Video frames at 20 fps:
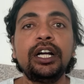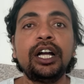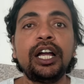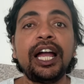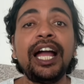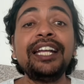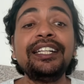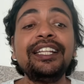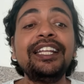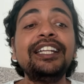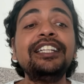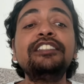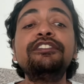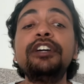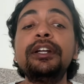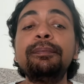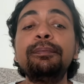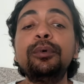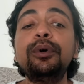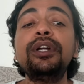And there is
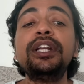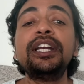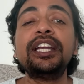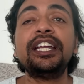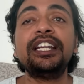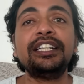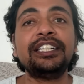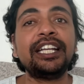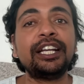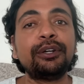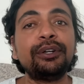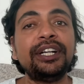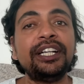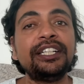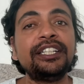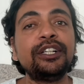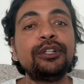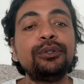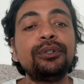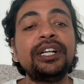one more
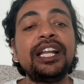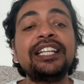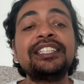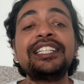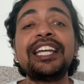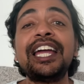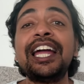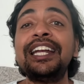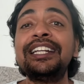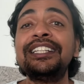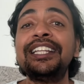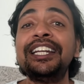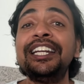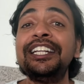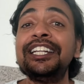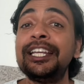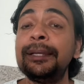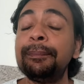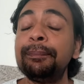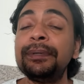decorator known as
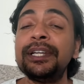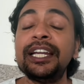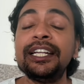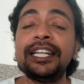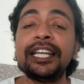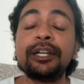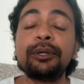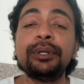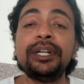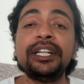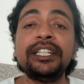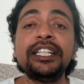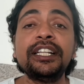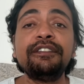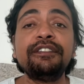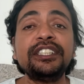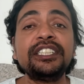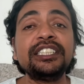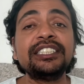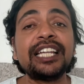@API decorator,
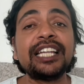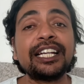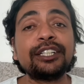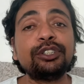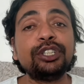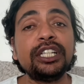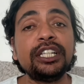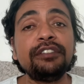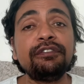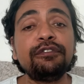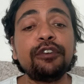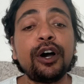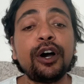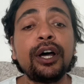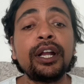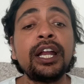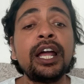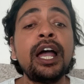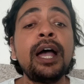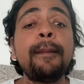which is actually
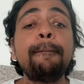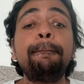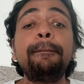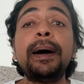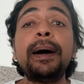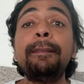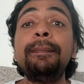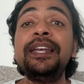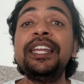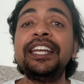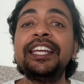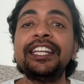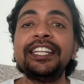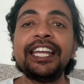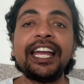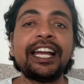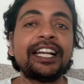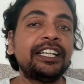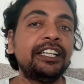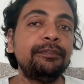for public
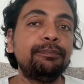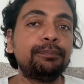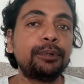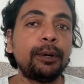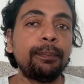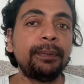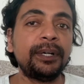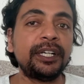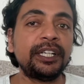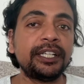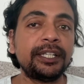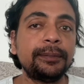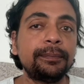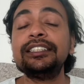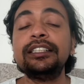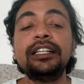reactive property.